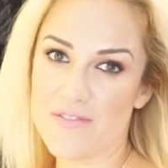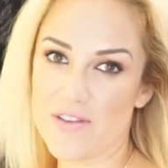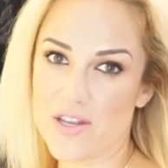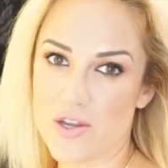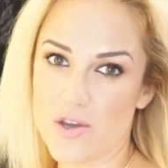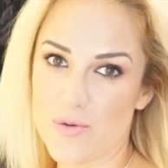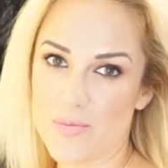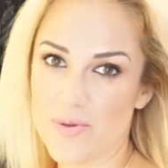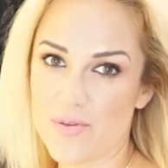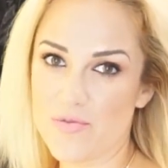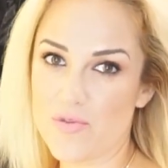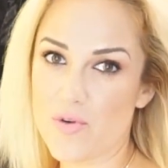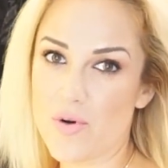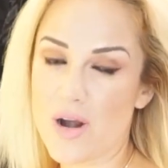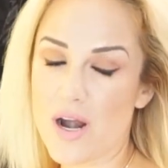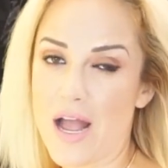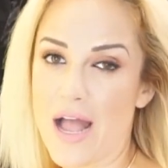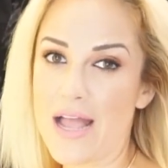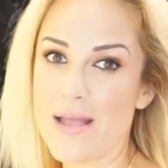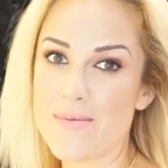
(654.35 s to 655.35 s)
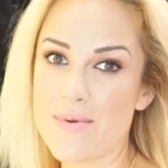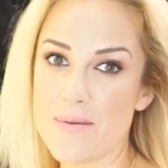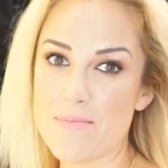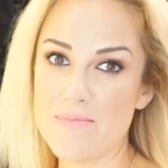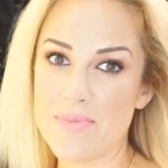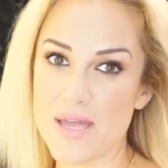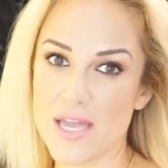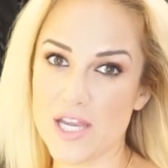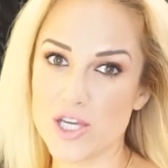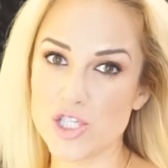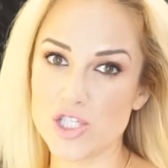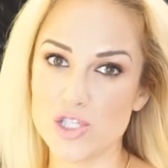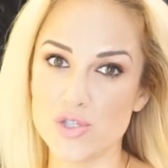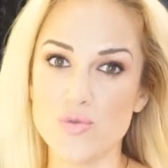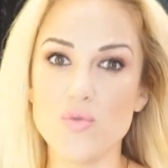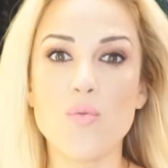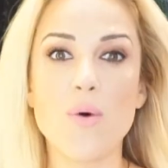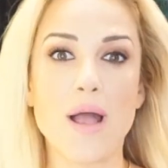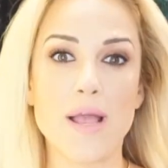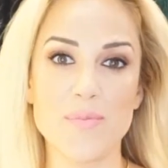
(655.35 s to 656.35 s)
video before, I'm a big
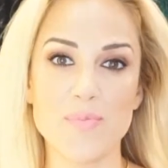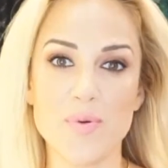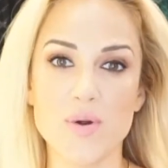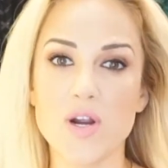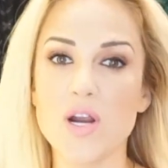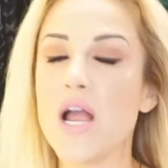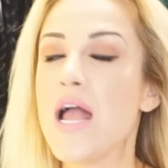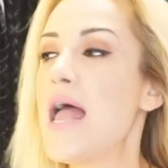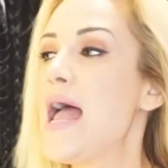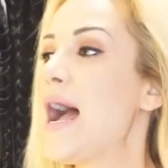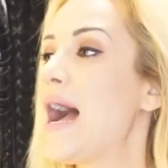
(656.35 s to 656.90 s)
shoe wiper.